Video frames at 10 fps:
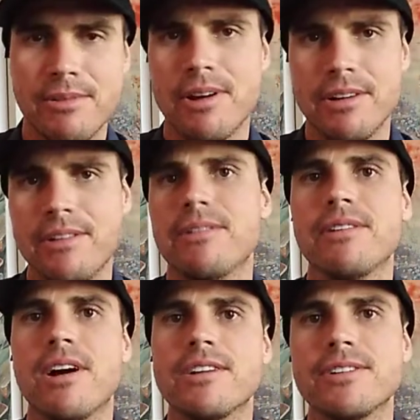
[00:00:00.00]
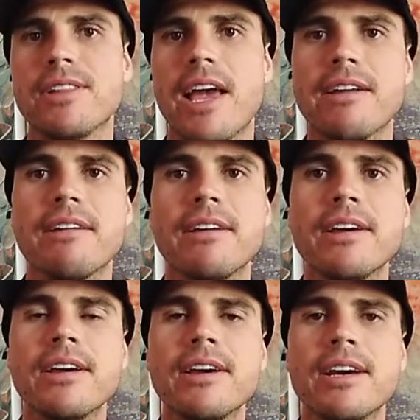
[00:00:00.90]
want to do on your land.
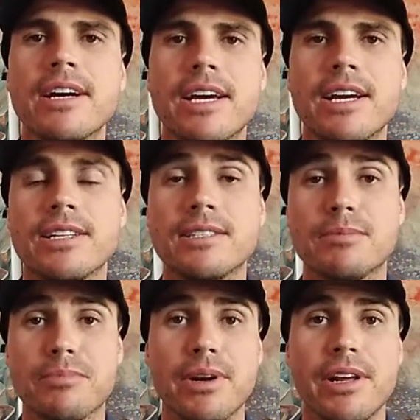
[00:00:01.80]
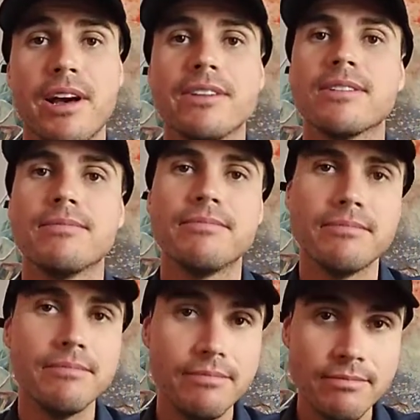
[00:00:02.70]
It's pretty awesome.
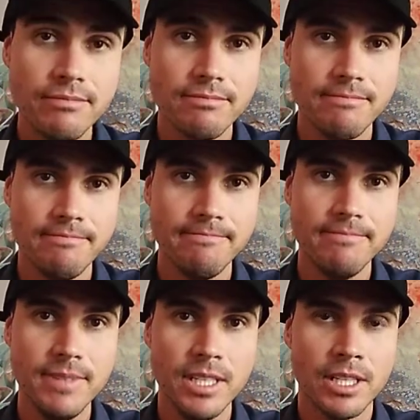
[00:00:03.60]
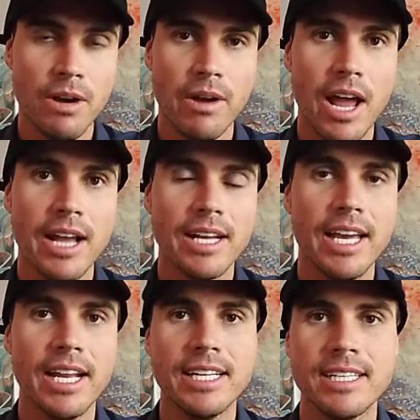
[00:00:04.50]
And
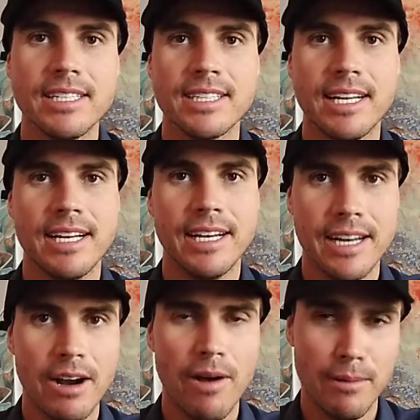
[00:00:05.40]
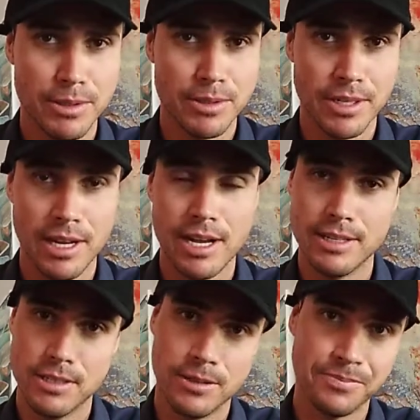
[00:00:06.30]
getting into this, I didn't know how much it was going to
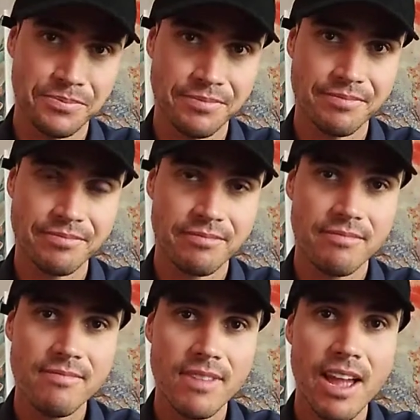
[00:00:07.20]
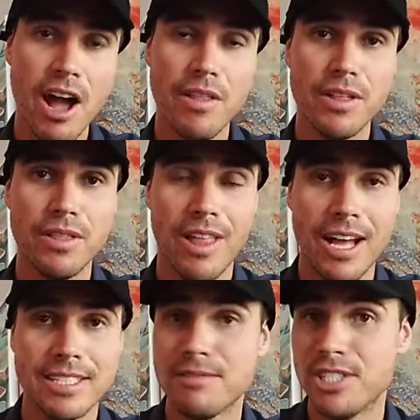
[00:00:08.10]
cost or how the
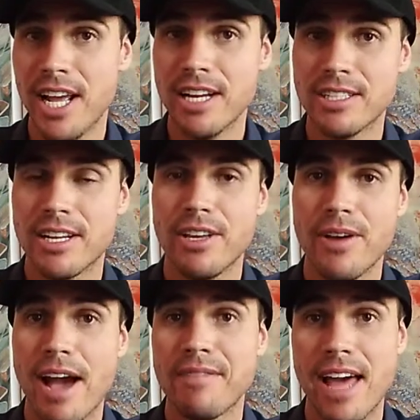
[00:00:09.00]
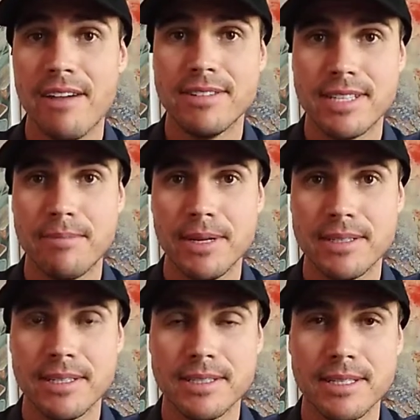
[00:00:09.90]
laws have changed, how you have to have a septic
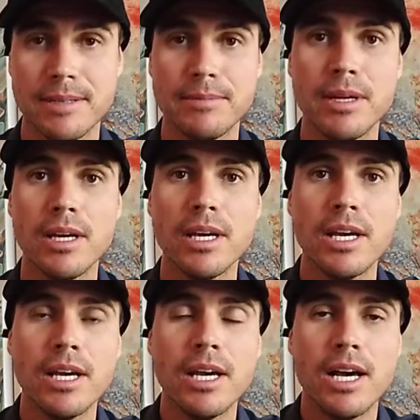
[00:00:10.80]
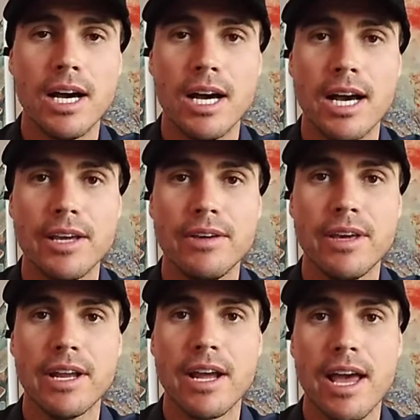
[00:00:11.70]
system, how you
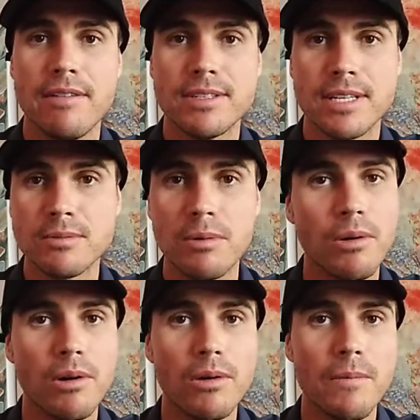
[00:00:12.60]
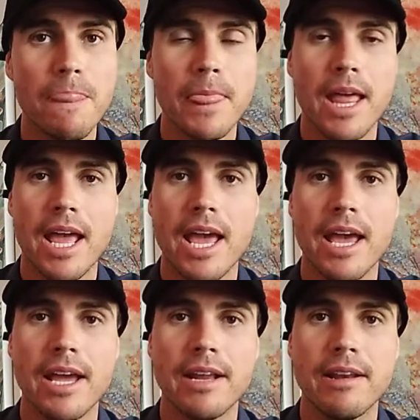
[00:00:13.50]
cannot have a cesspool,
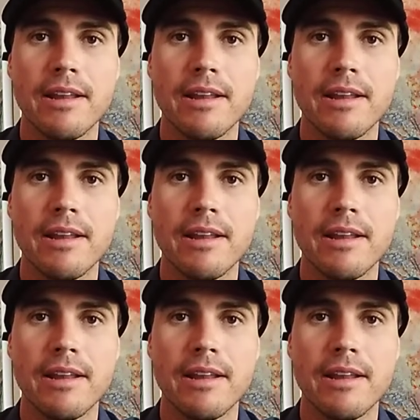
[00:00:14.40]
and